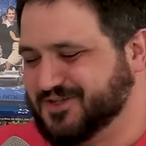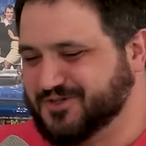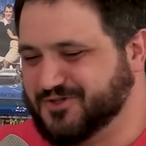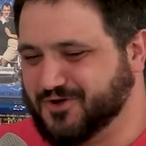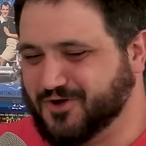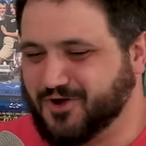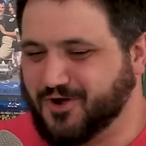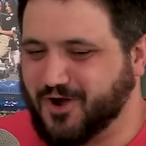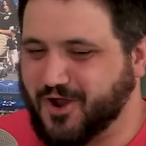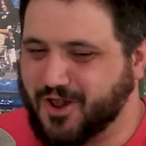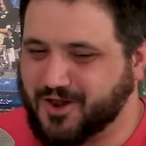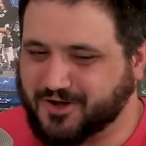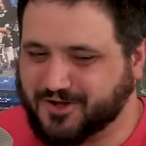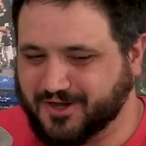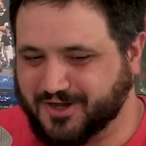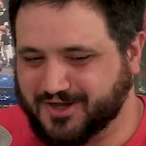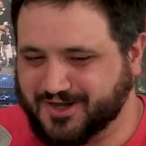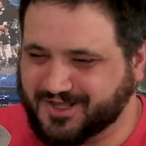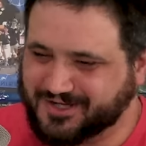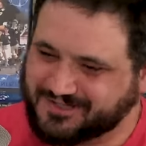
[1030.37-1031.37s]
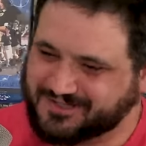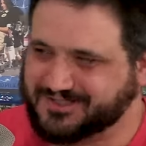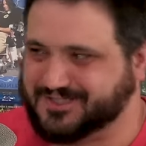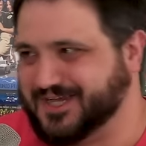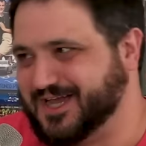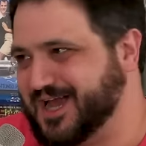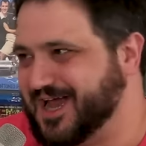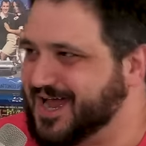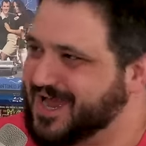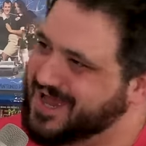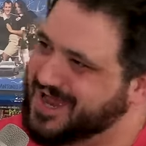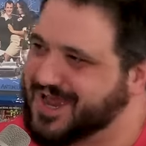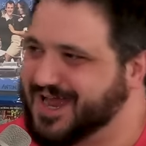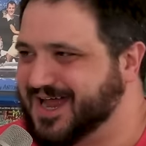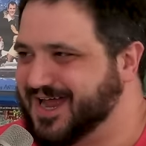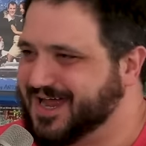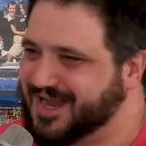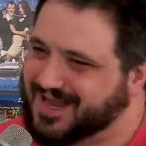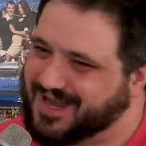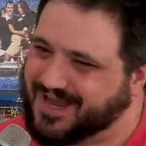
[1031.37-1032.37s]
You're all going to
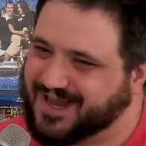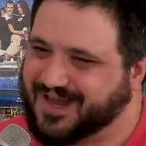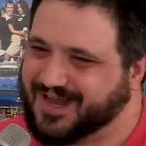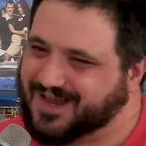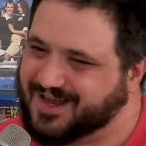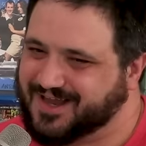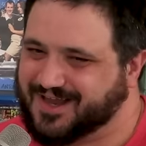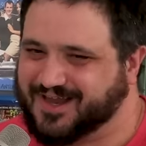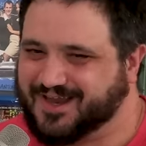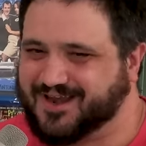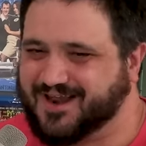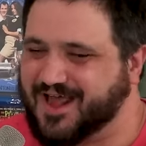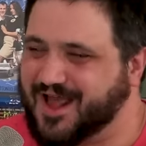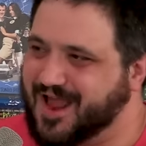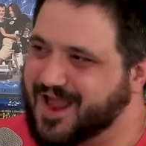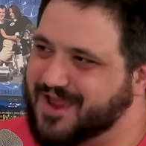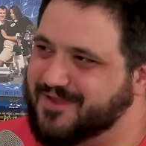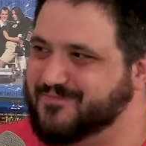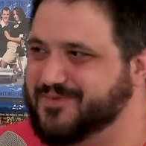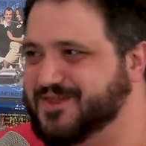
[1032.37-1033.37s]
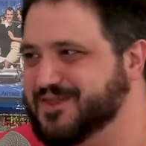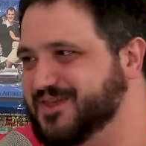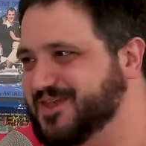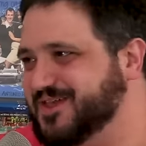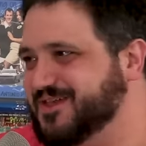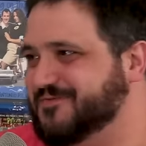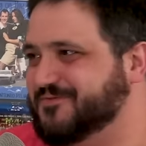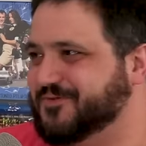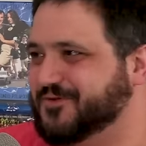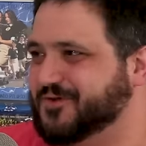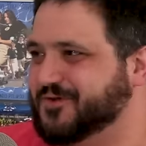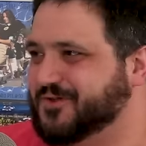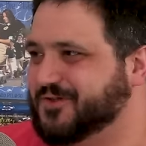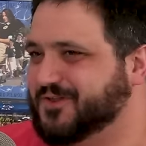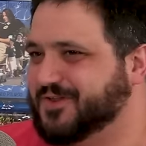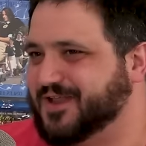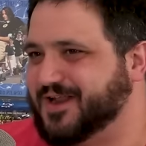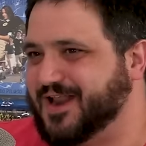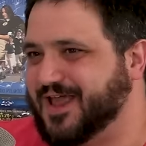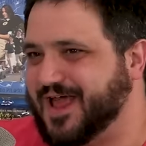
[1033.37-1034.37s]
die, and I'm
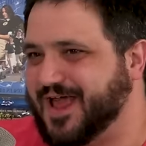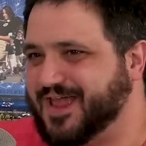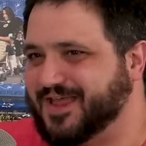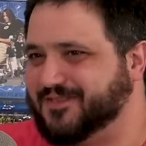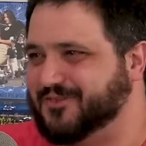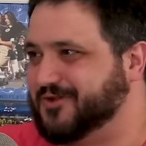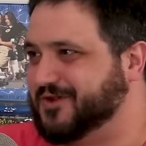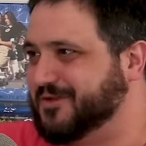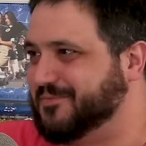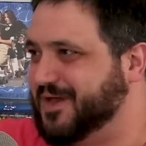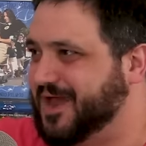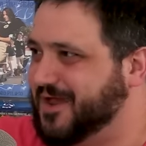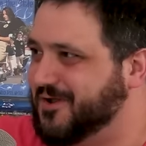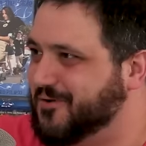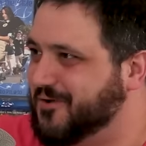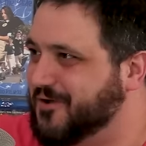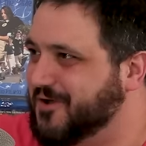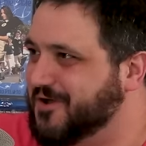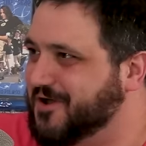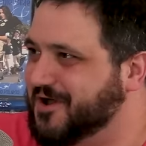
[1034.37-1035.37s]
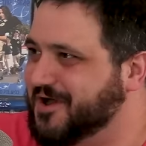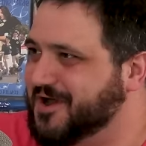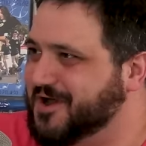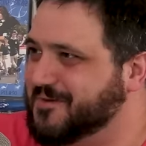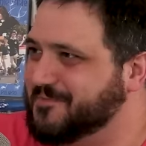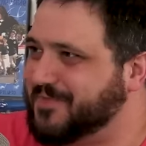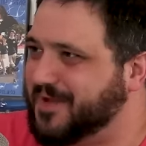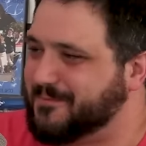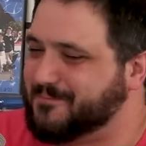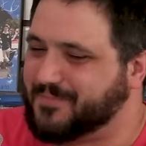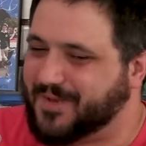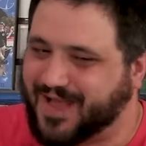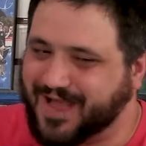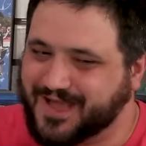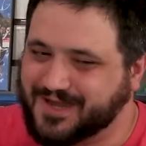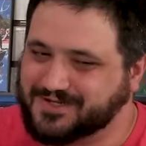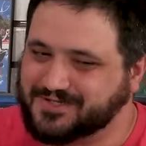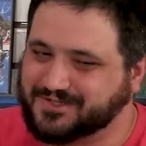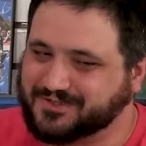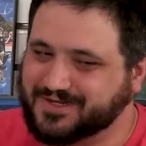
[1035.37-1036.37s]
evil, and I look at my orb. I'm
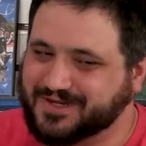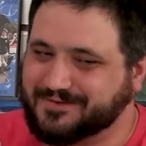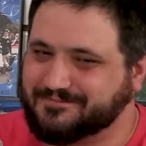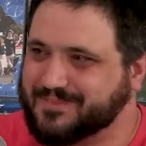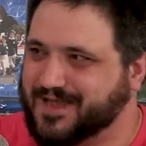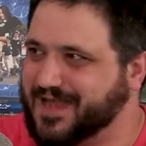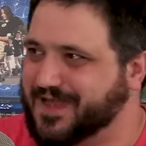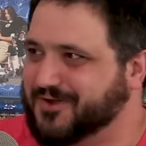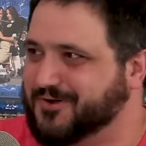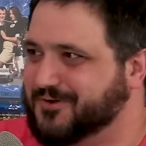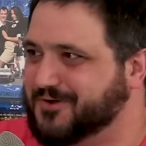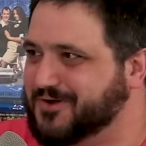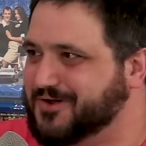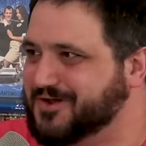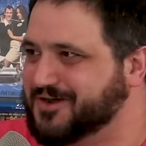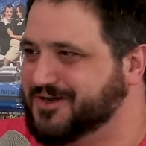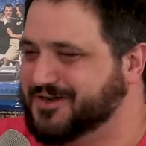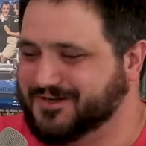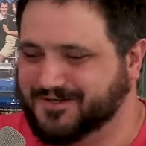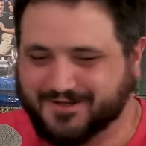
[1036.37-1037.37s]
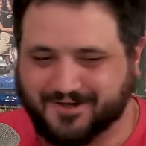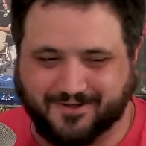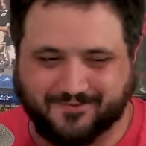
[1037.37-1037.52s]
pondering my orb.